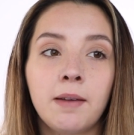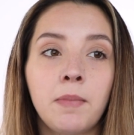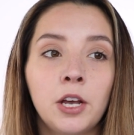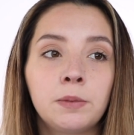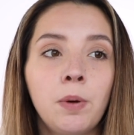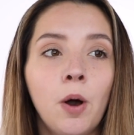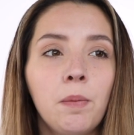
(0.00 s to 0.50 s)

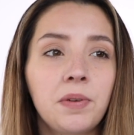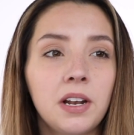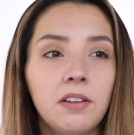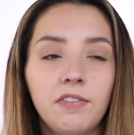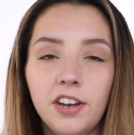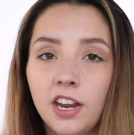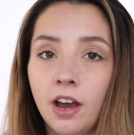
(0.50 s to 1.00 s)
most
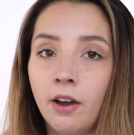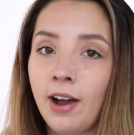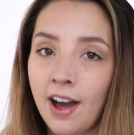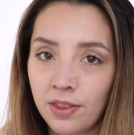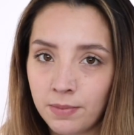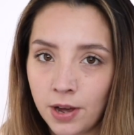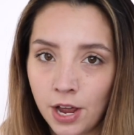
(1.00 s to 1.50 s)
popular video
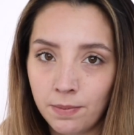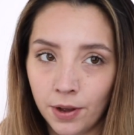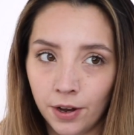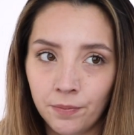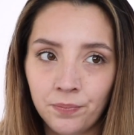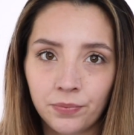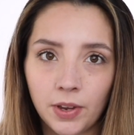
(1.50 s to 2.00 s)
at the
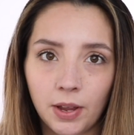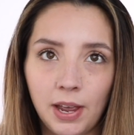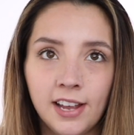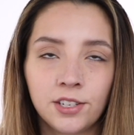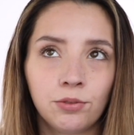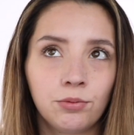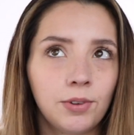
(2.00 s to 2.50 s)
moment
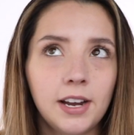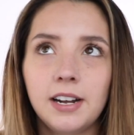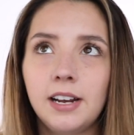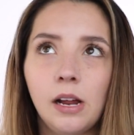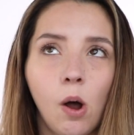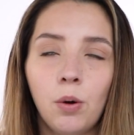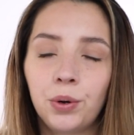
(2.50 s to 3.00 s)
is a
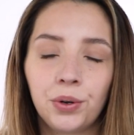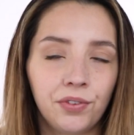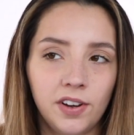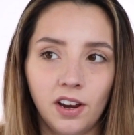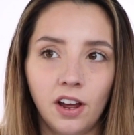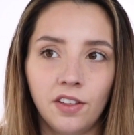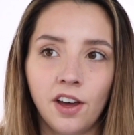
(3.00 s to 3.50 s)
really old
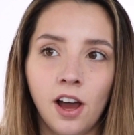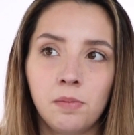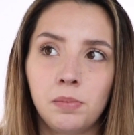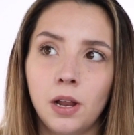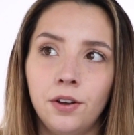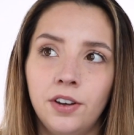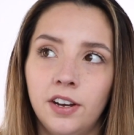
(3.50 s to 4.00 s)
video that
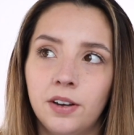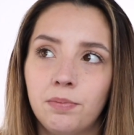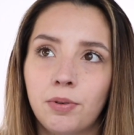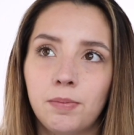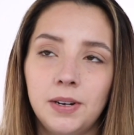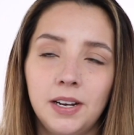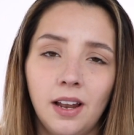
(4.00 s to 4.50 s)
I uploaded
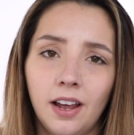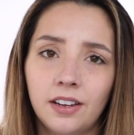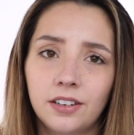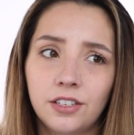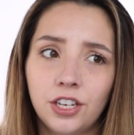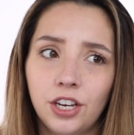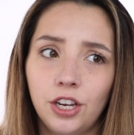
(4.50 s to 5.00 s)
probably
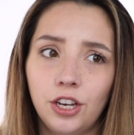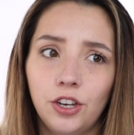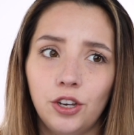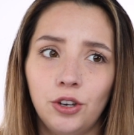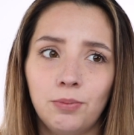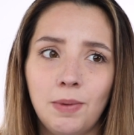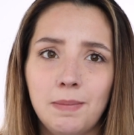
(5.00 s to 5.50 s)
like
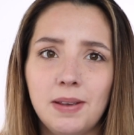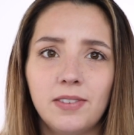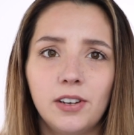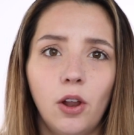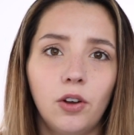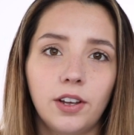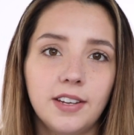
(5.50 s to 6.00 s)
2, maybe
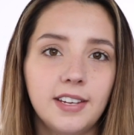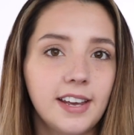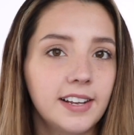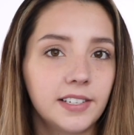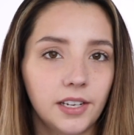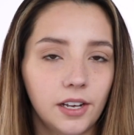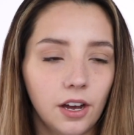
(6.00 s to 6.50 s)
even longer
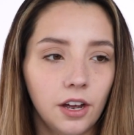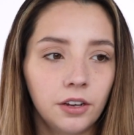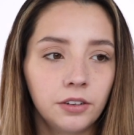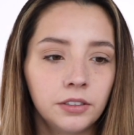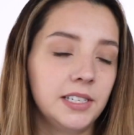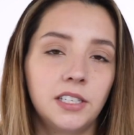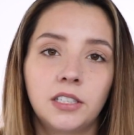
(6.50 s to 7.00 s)
years
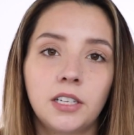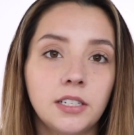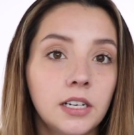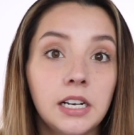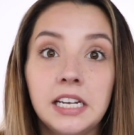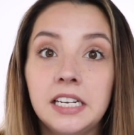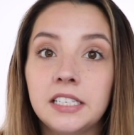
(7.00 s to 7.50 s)
ago. It
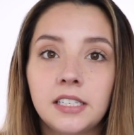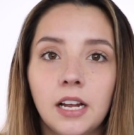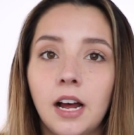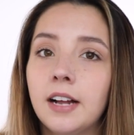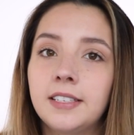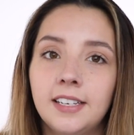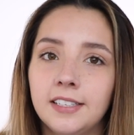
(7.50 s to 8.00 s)
suddenly
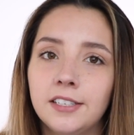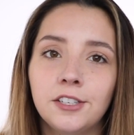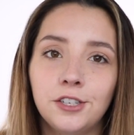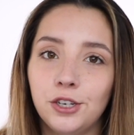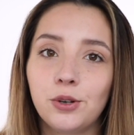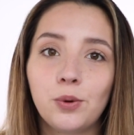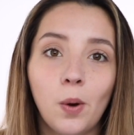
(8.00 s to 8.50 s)
started to
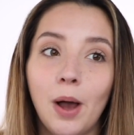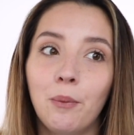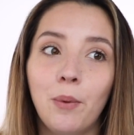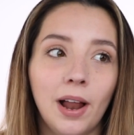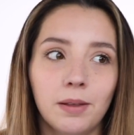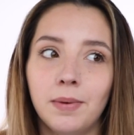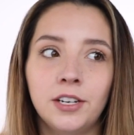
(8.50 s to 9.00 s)
do quite
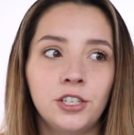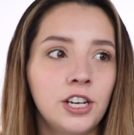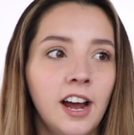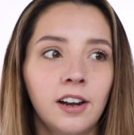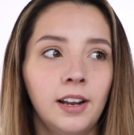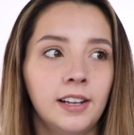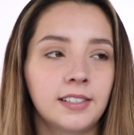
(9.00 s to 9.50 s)
well on my
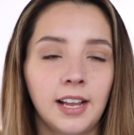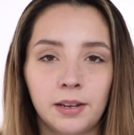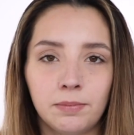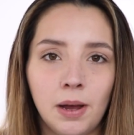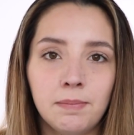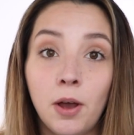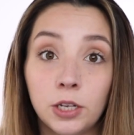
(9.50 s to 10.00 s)
channel. It's
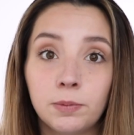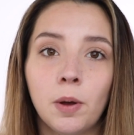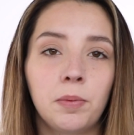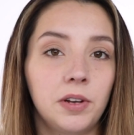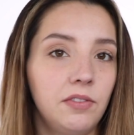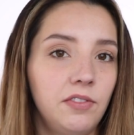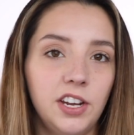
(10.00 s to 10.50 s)
like my most
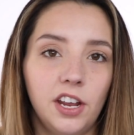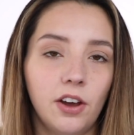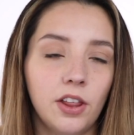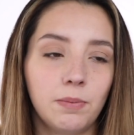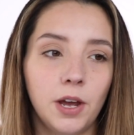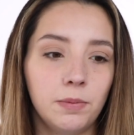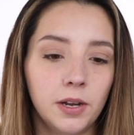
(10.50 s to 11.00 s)
popular video
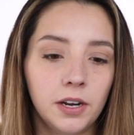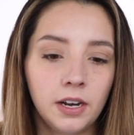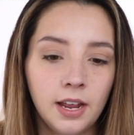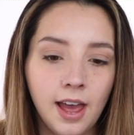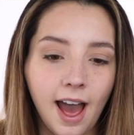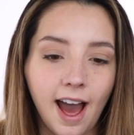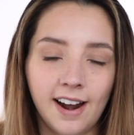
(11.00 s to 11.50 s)
at the moment,
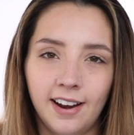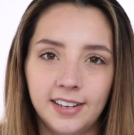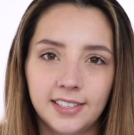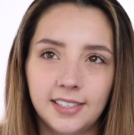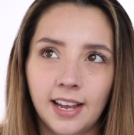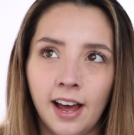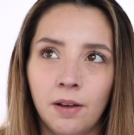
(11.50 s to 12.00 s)
and
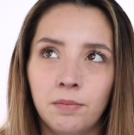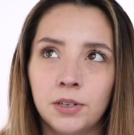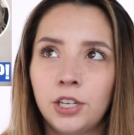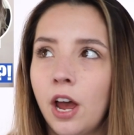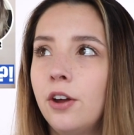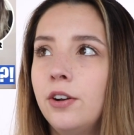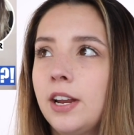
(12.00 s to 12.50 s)
it's
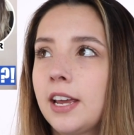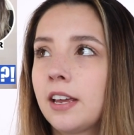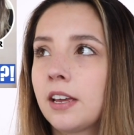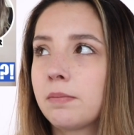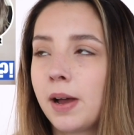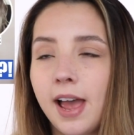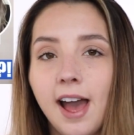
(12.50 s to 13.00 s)

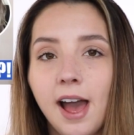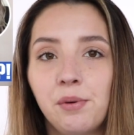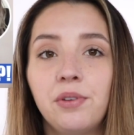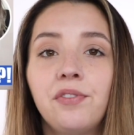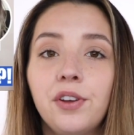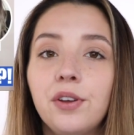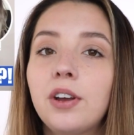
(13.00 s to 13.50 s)
toning my hair
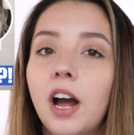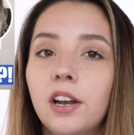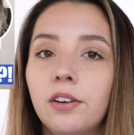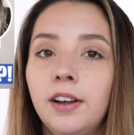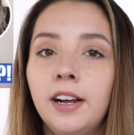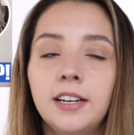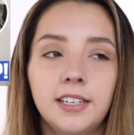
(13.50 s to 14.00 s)
with food
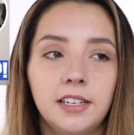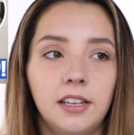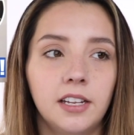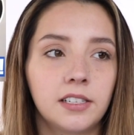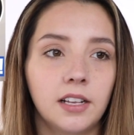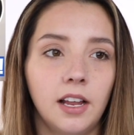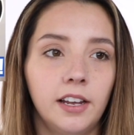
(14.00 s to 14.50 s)
colouring. I did
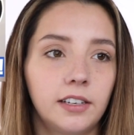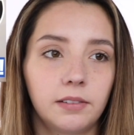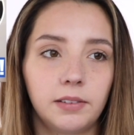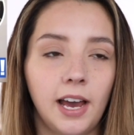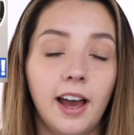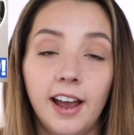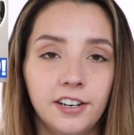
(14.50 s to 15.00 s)
this like,
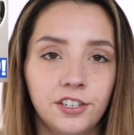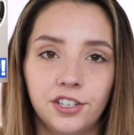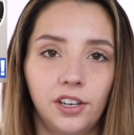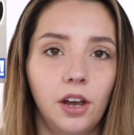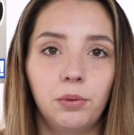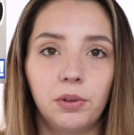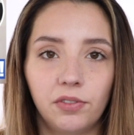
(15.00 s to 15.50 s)
yeah, ages
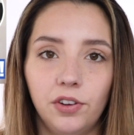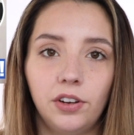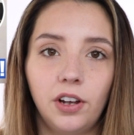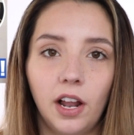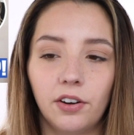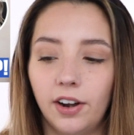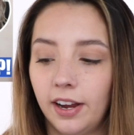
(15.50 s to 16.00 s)
ago with food
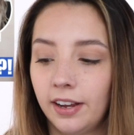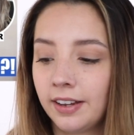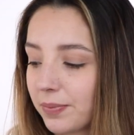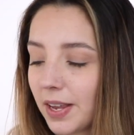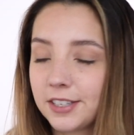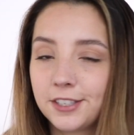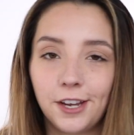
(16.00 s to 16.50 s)
colouring.
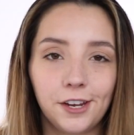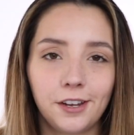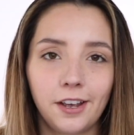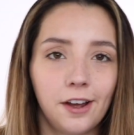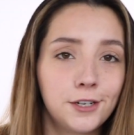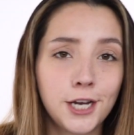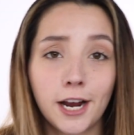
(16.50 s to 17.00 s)
So you can
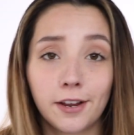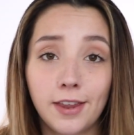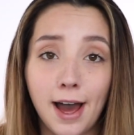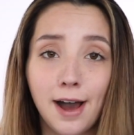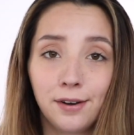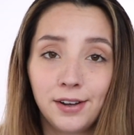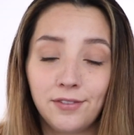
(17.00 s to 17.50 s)
go check
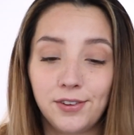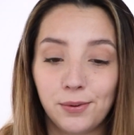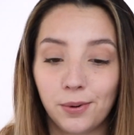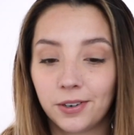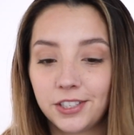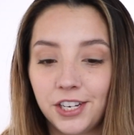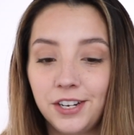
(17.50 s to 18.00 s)
that out if you
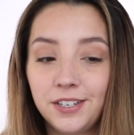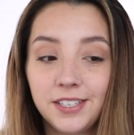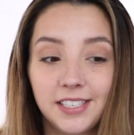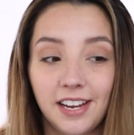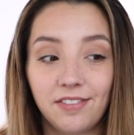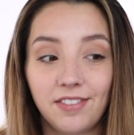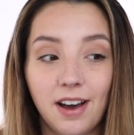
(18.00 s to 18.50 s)
want to
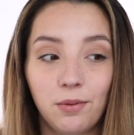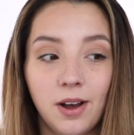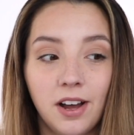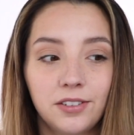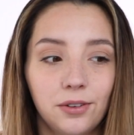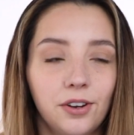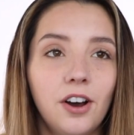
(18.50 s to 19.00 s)
see if that
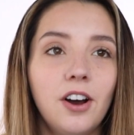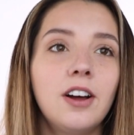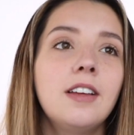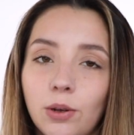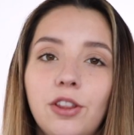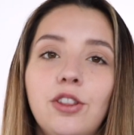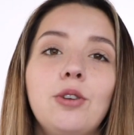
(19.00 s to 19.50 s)
worked or
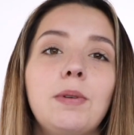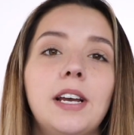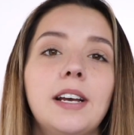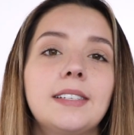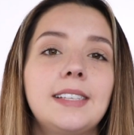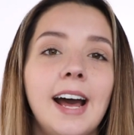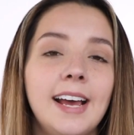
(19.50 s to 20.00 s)
not. So I thought
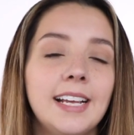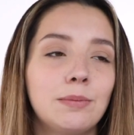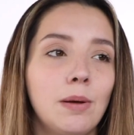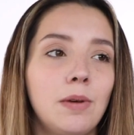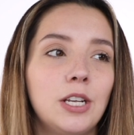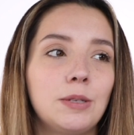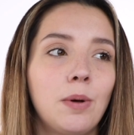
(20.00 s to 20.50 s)
because that is
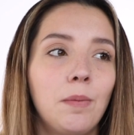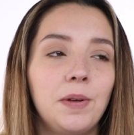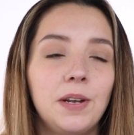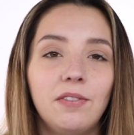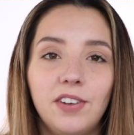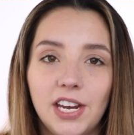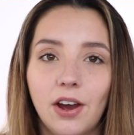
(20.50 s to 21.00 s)
my most
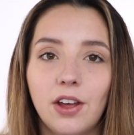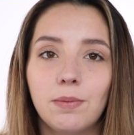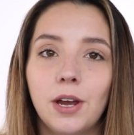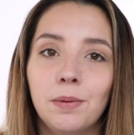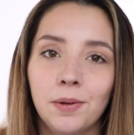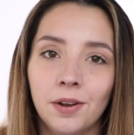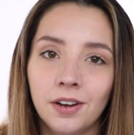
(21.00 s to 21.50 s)
popular video at the
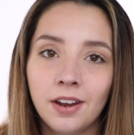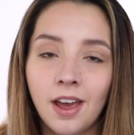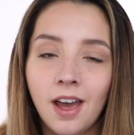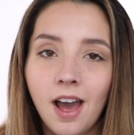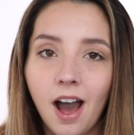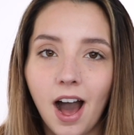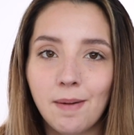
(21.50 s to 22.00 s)
moment,
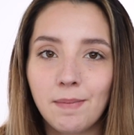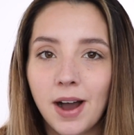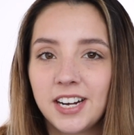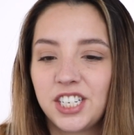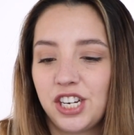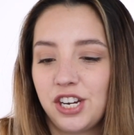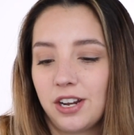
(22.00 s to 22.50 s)
I
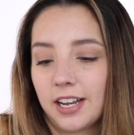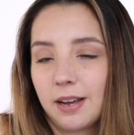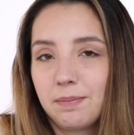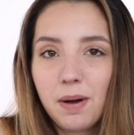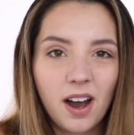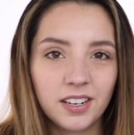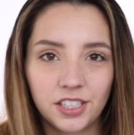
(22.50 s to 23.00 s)
might do like a
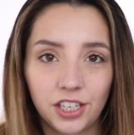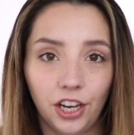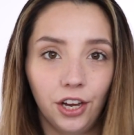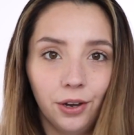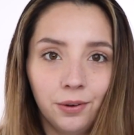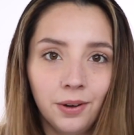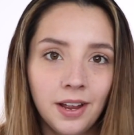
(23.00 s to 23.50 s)
part
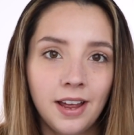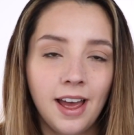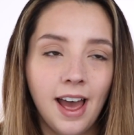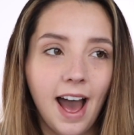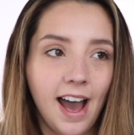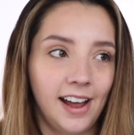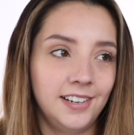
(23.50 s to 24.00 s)
2
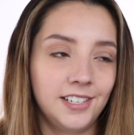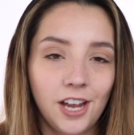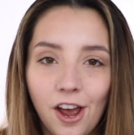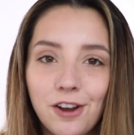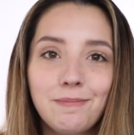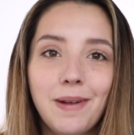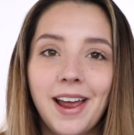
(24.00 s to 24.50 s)
and
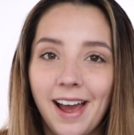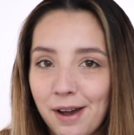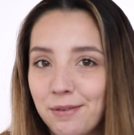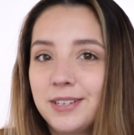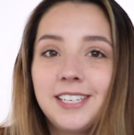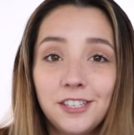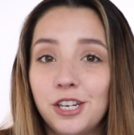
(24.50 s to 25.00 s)
tone my
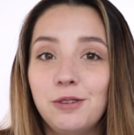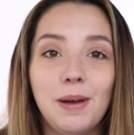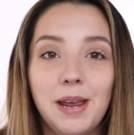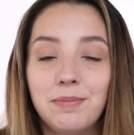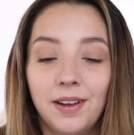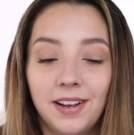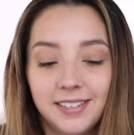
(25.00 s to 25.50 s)
hair with tissue
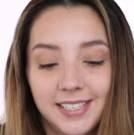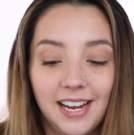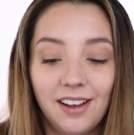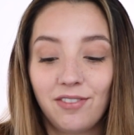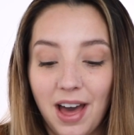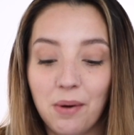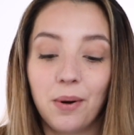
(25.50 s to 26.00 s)
paper and see
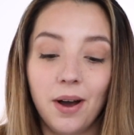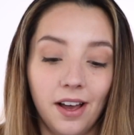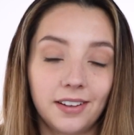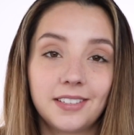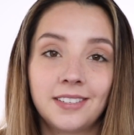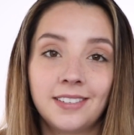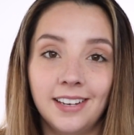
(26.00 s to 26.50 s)
if that
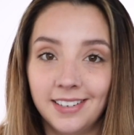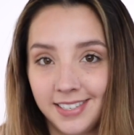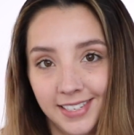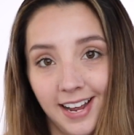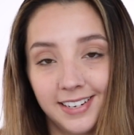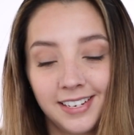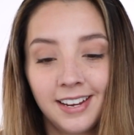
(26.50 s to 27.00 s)
works
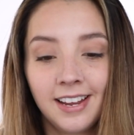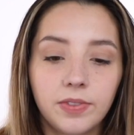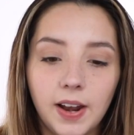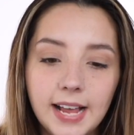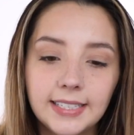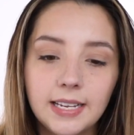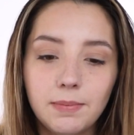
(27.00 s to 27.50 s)
instead.
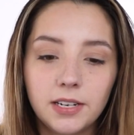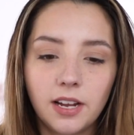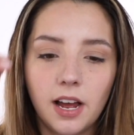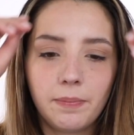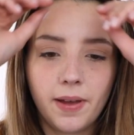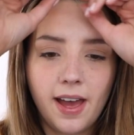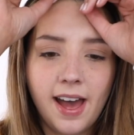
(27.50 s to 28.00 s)
The last time I
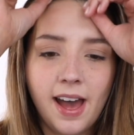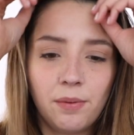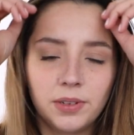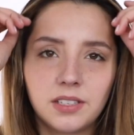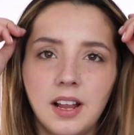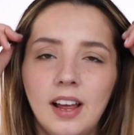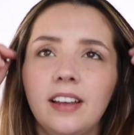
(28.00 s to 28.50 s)
dyed my hair
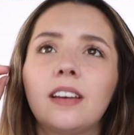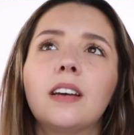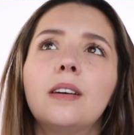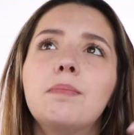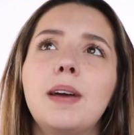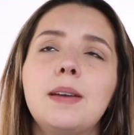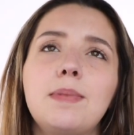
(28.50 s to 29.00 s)
was like
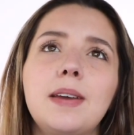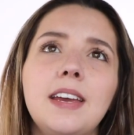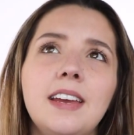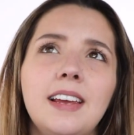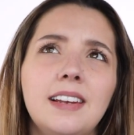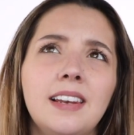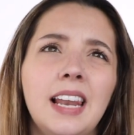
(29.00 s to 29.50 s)

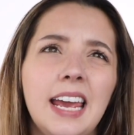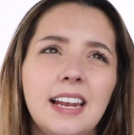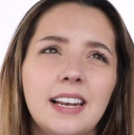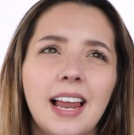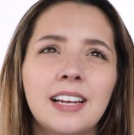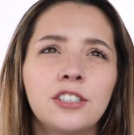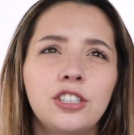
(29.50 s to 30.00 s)
maybe
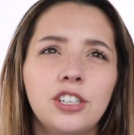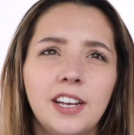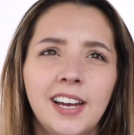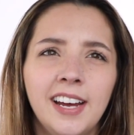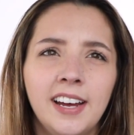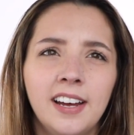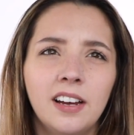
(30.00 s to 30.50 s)
late last
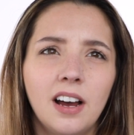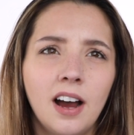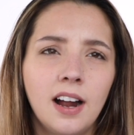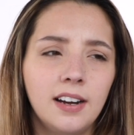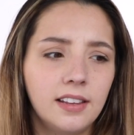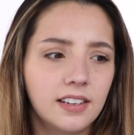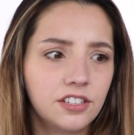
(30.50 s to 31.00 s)
year,
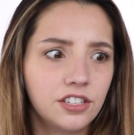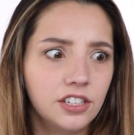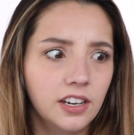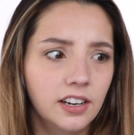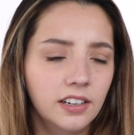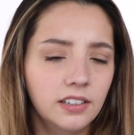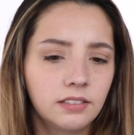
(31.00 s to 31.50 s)
early this
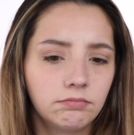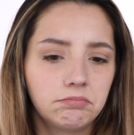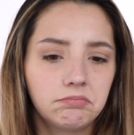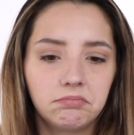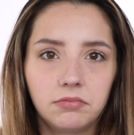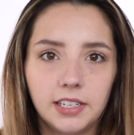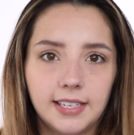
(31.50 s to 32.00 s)
year,
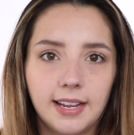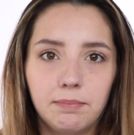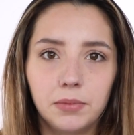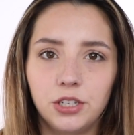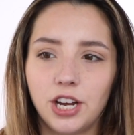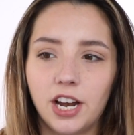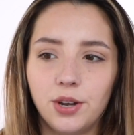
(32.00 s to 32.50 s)

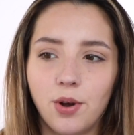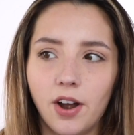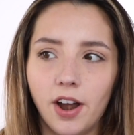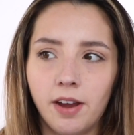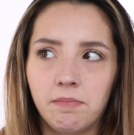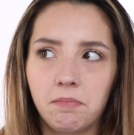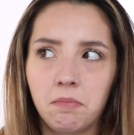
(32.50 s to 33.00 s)
December,
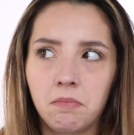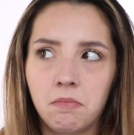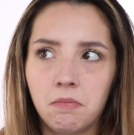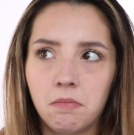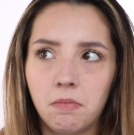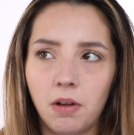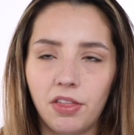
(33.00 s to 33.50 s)
January,
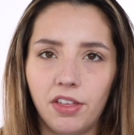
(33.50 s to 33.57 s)
I